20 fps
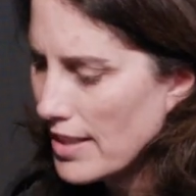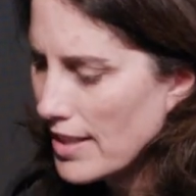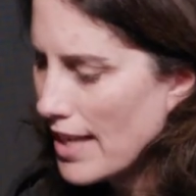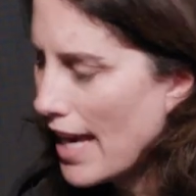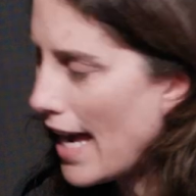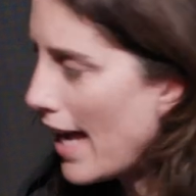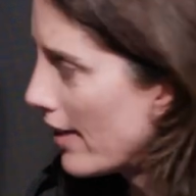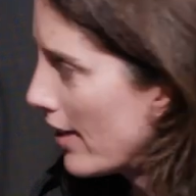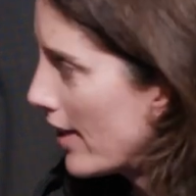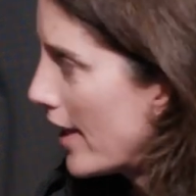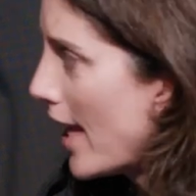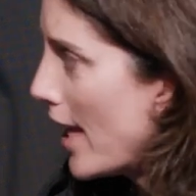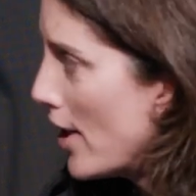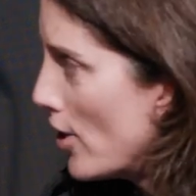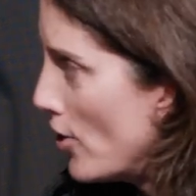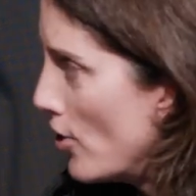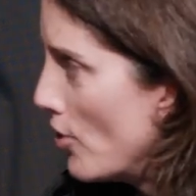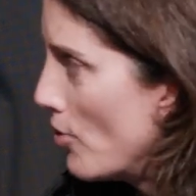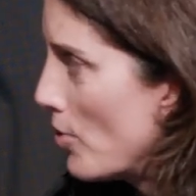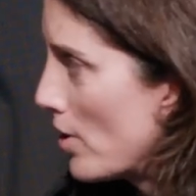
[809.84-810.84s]
allocate
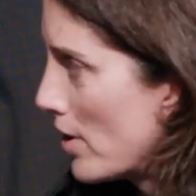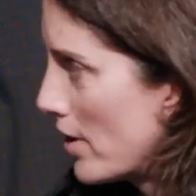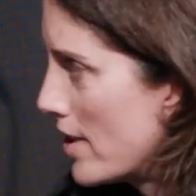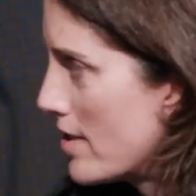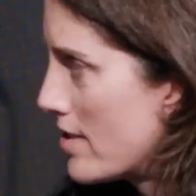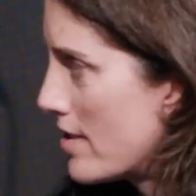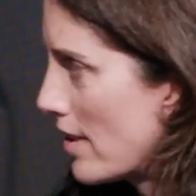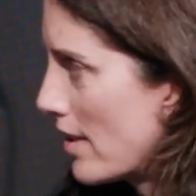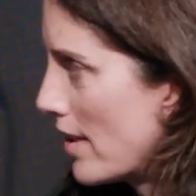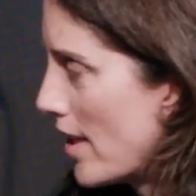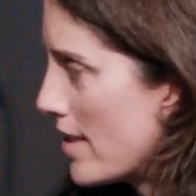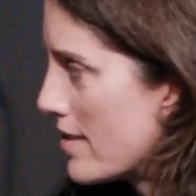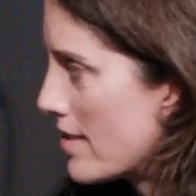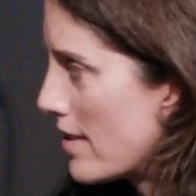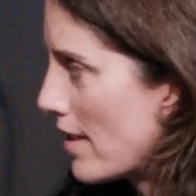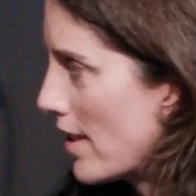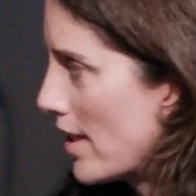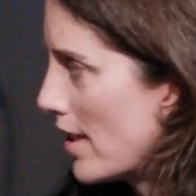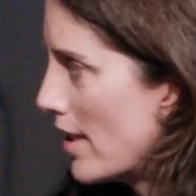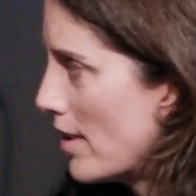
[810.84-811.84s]
you and Lisa
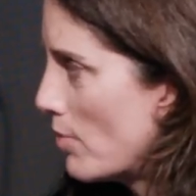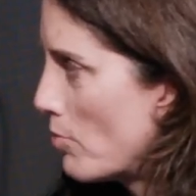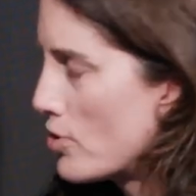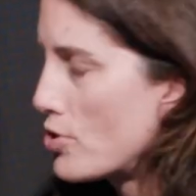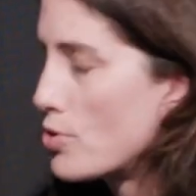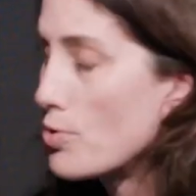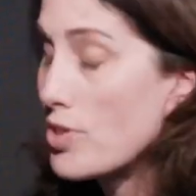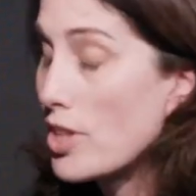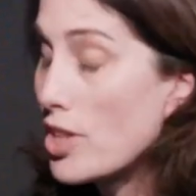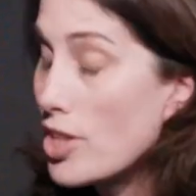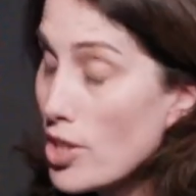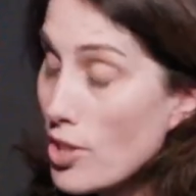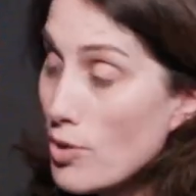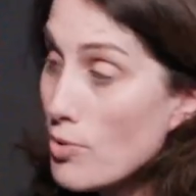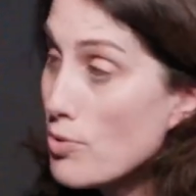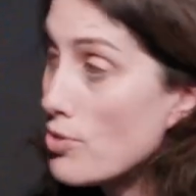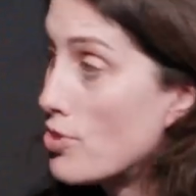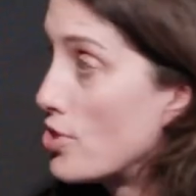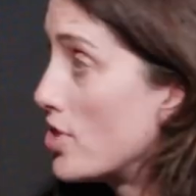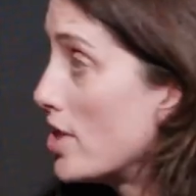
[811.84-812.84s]
Leslie, which was a
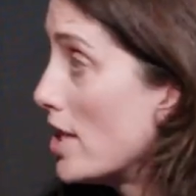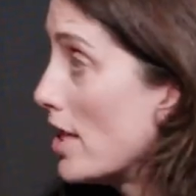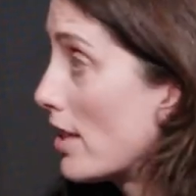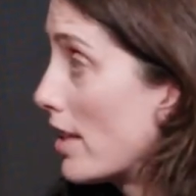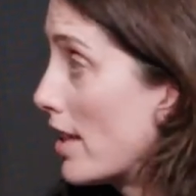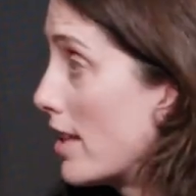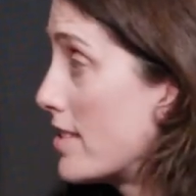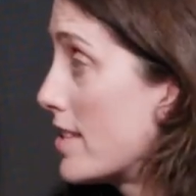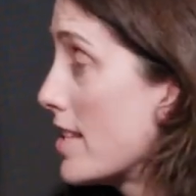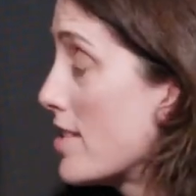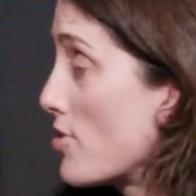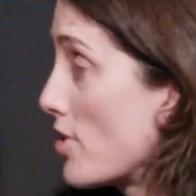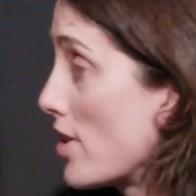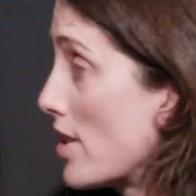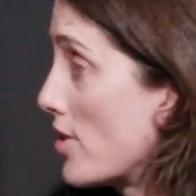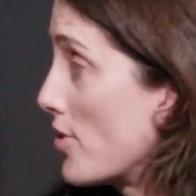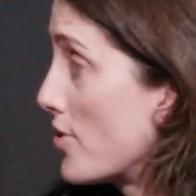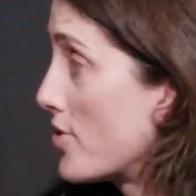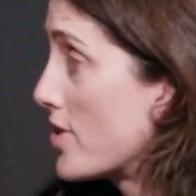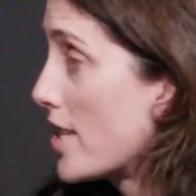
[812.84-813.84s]
huge deal. Essentially,
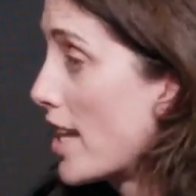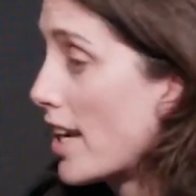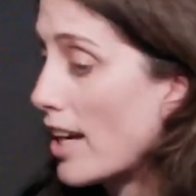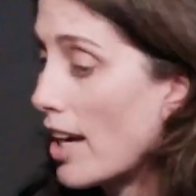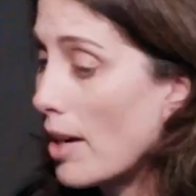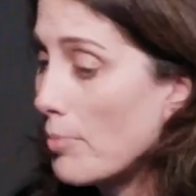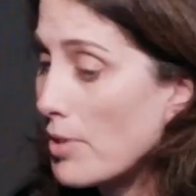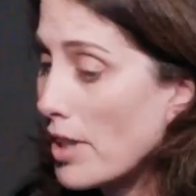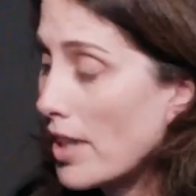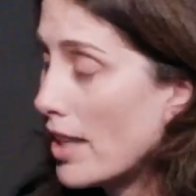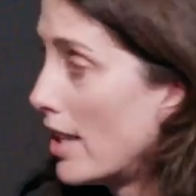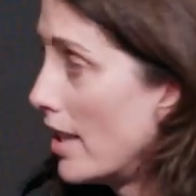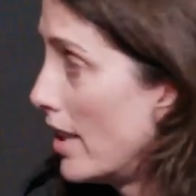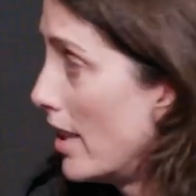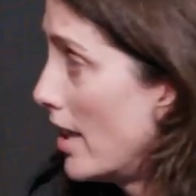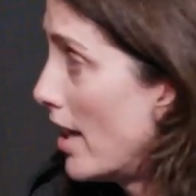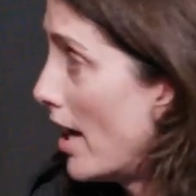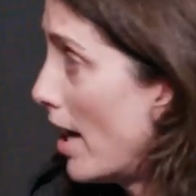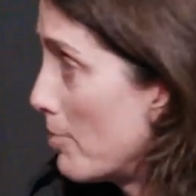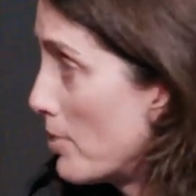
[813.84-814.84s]
they're saying,
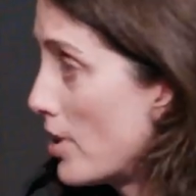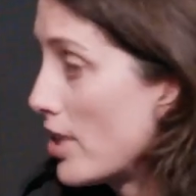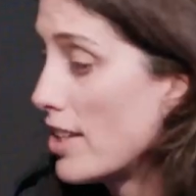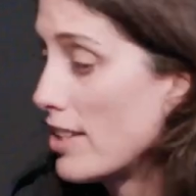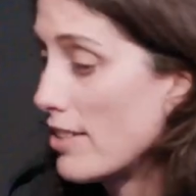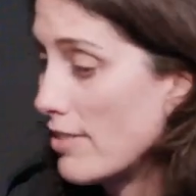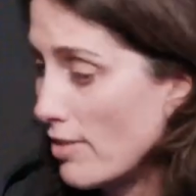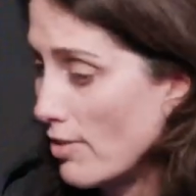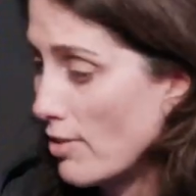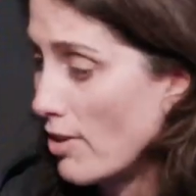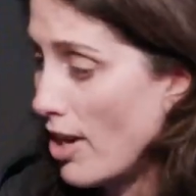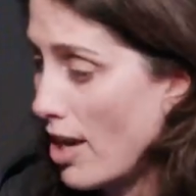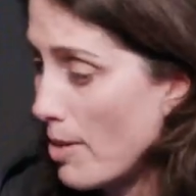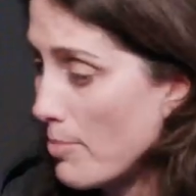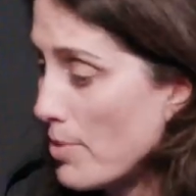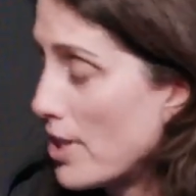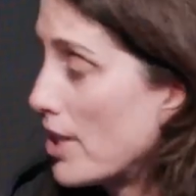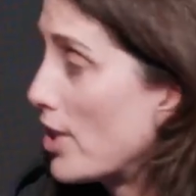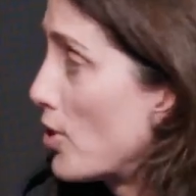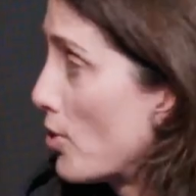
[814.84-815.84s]
I'm
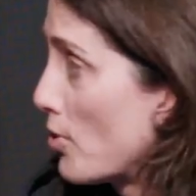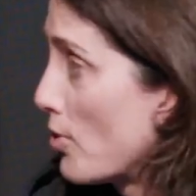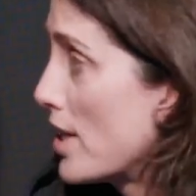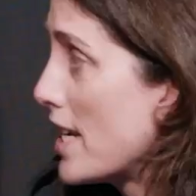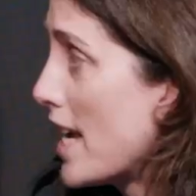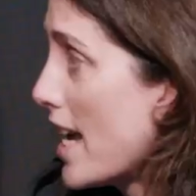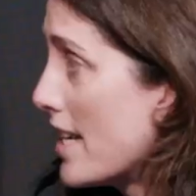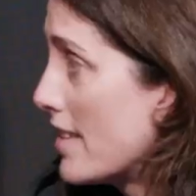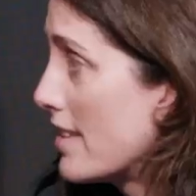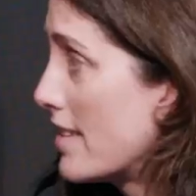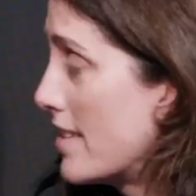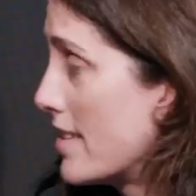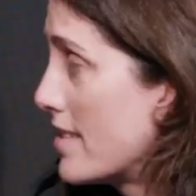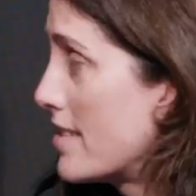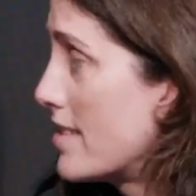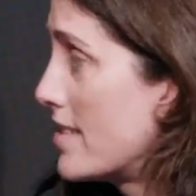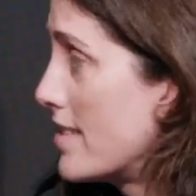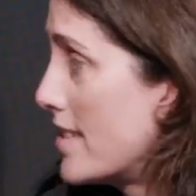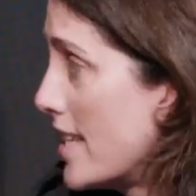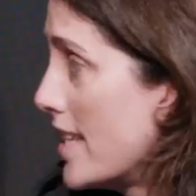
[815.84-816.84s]
gonna create
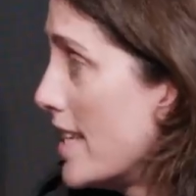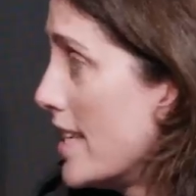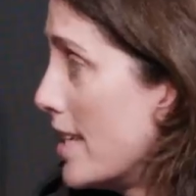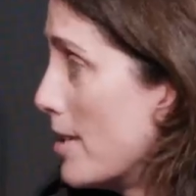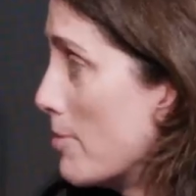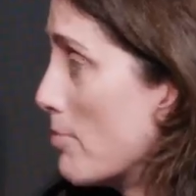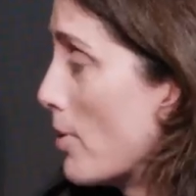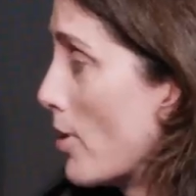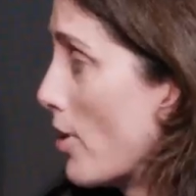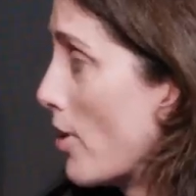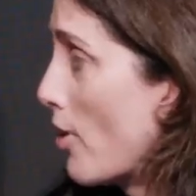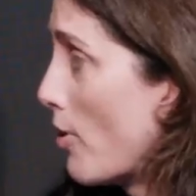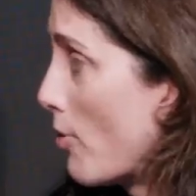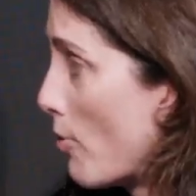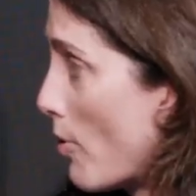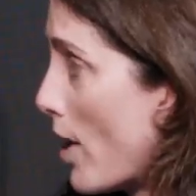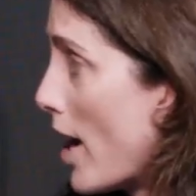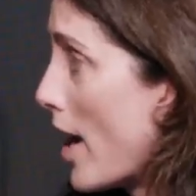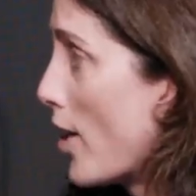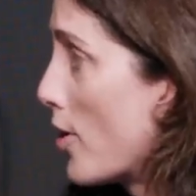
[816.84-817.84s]
this team
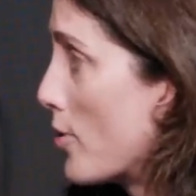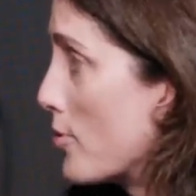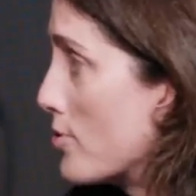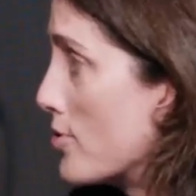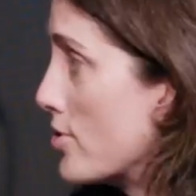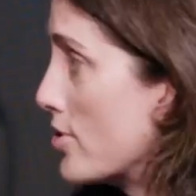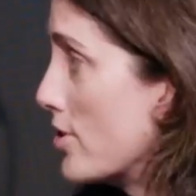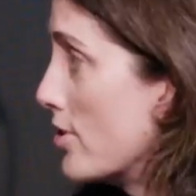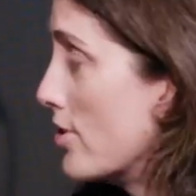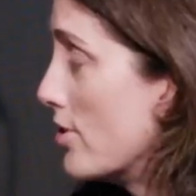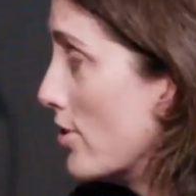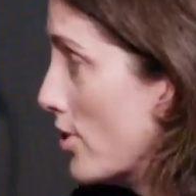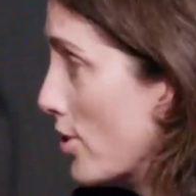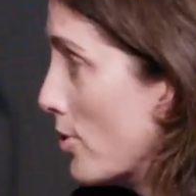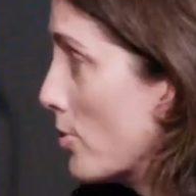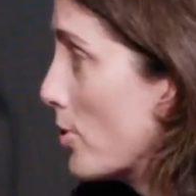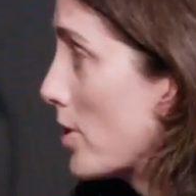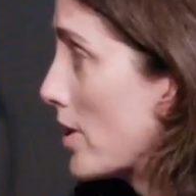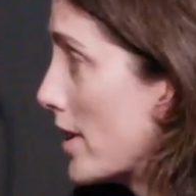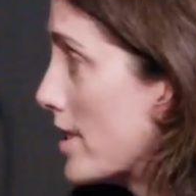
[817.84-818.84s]
around
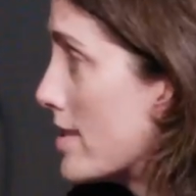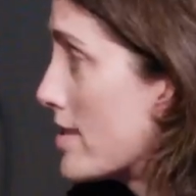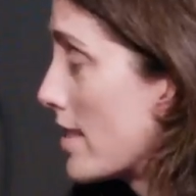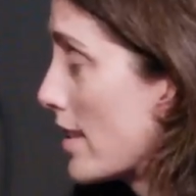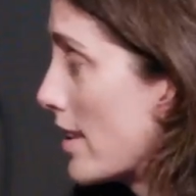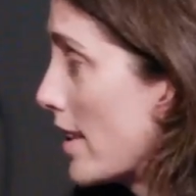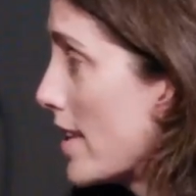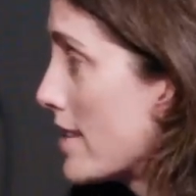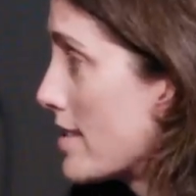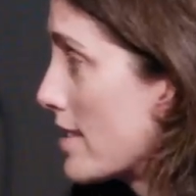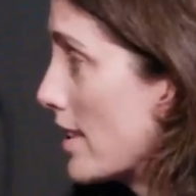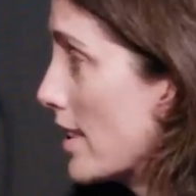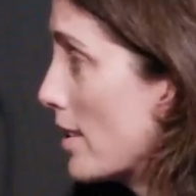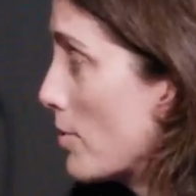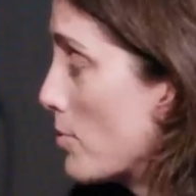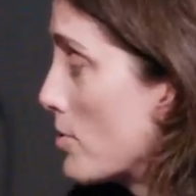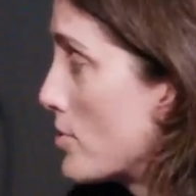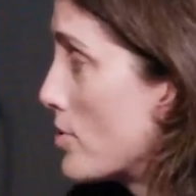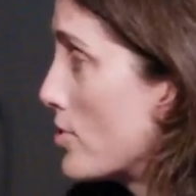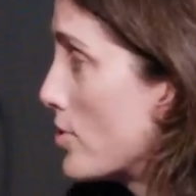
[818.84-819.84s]
you and Lisa Leslie,
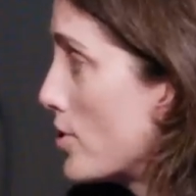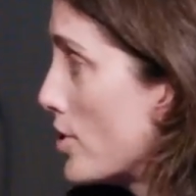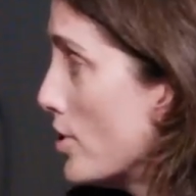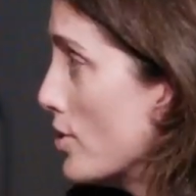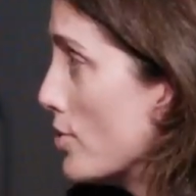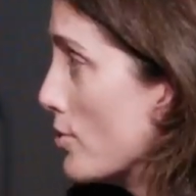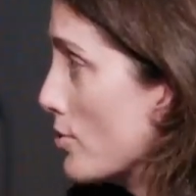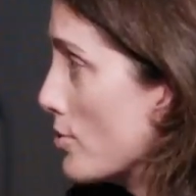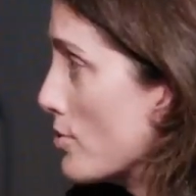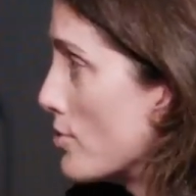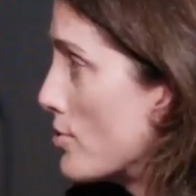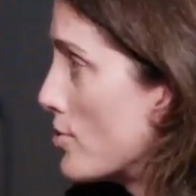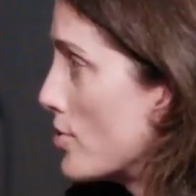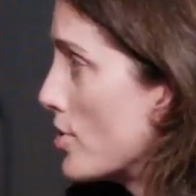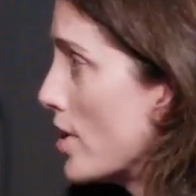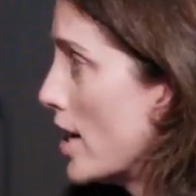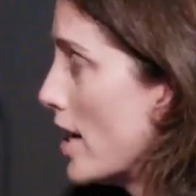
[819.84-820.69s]
which is huge.